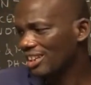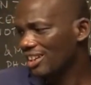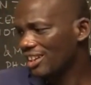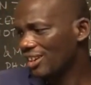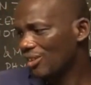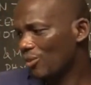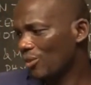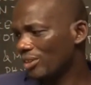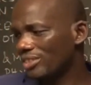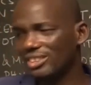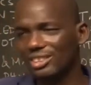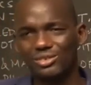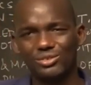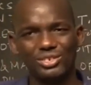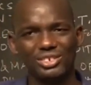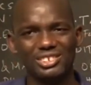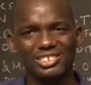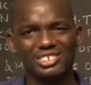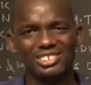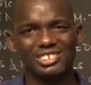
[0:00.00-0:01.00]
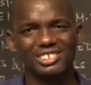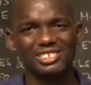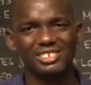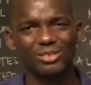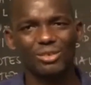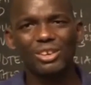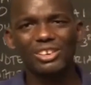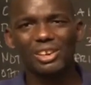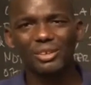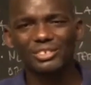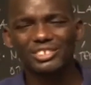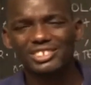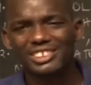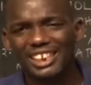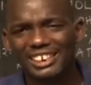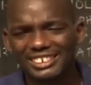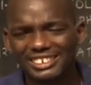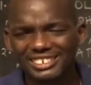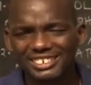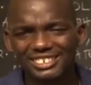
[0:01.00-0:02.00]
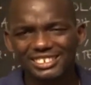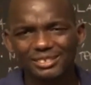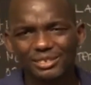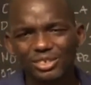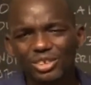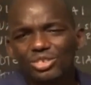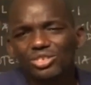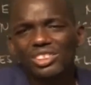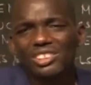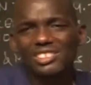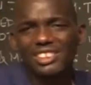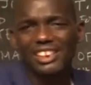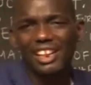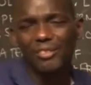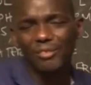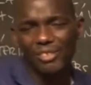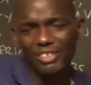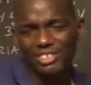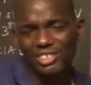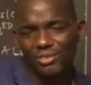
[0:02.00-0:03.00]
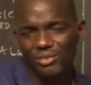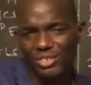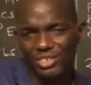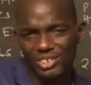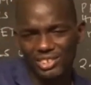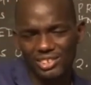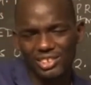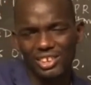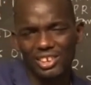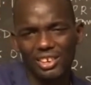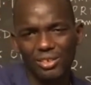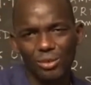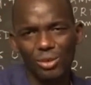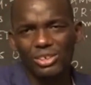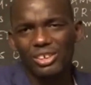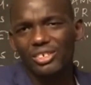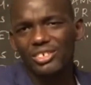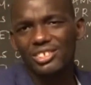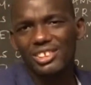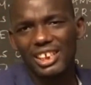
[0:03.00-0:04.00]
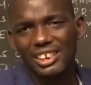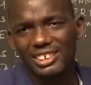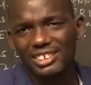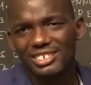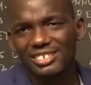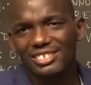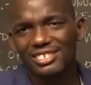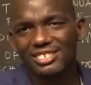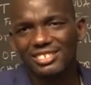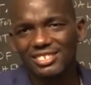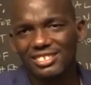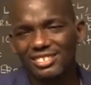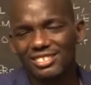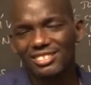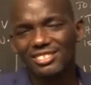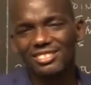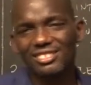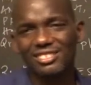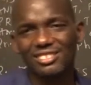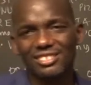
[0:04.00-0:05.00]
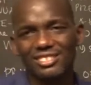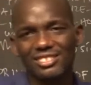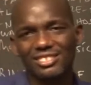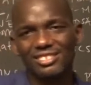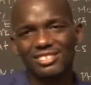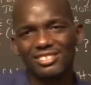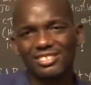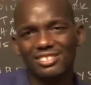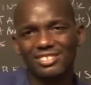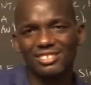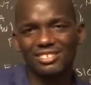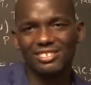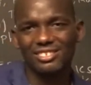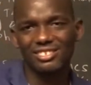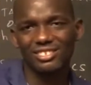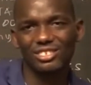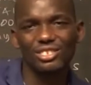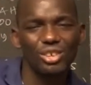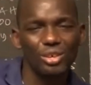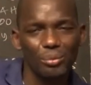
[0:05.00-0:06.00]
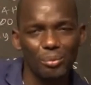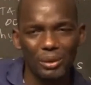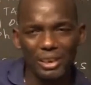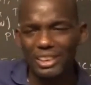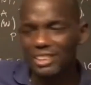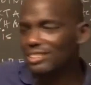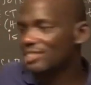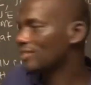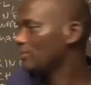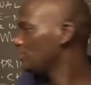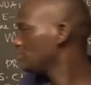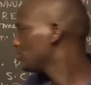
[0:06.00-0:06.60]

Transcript: What is physics? What are we studying? Because you're studying advanced physics. What are we studying? So please